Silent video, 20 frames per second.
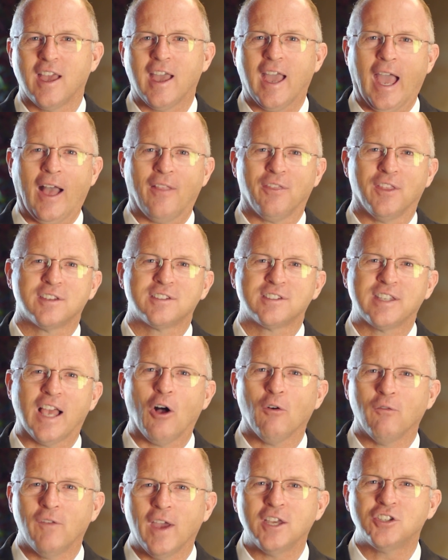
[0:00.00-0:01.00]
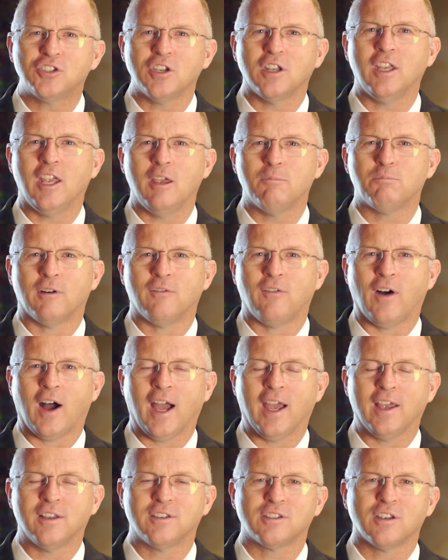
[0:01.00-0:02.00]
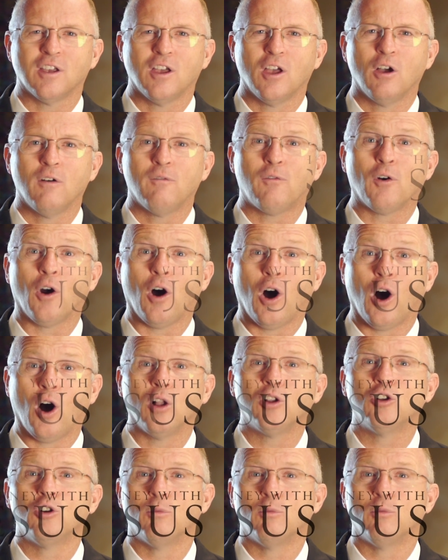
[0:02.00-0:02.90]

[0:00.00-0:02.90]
and the salvation He provides for all who